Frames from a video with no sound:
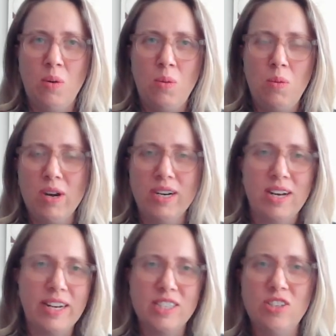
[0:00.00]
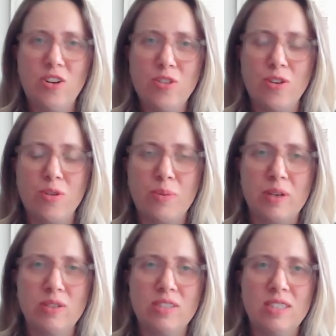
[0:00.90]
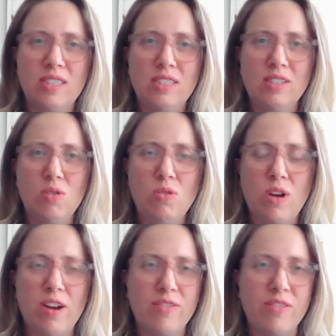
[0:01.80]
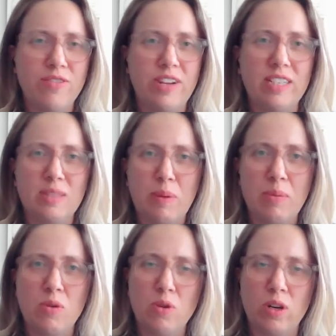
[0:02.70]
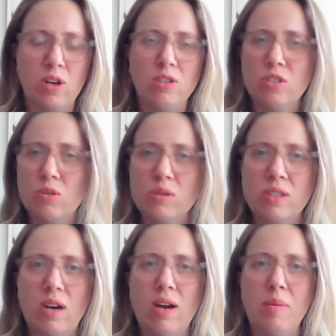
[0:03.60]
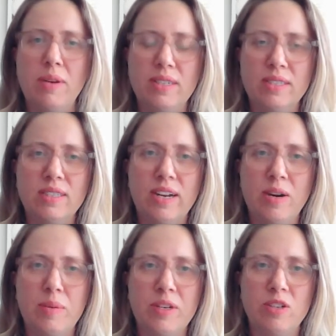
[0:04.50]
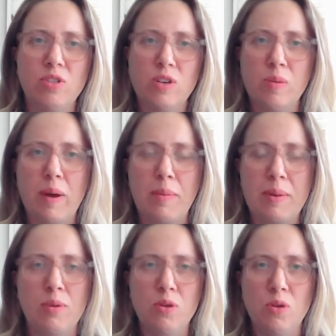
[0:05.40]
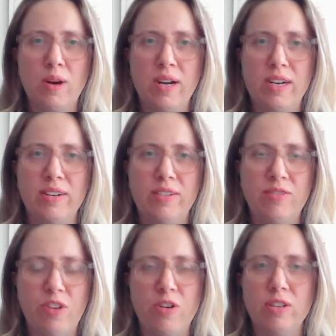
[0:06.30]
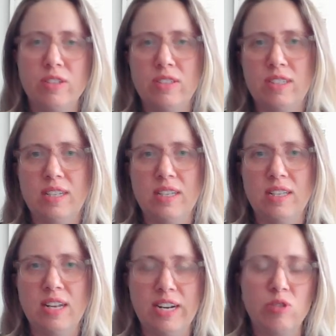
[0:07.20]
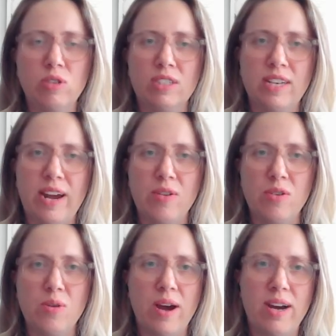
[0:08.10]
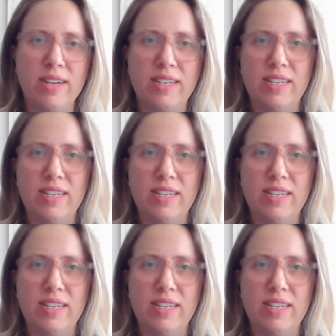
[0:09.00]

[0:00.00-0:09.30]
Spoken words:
What I'd like to know, though, because this all kind of affects people who are close to retirement, and I mean, you're talking about people who are voters in the electorates now who are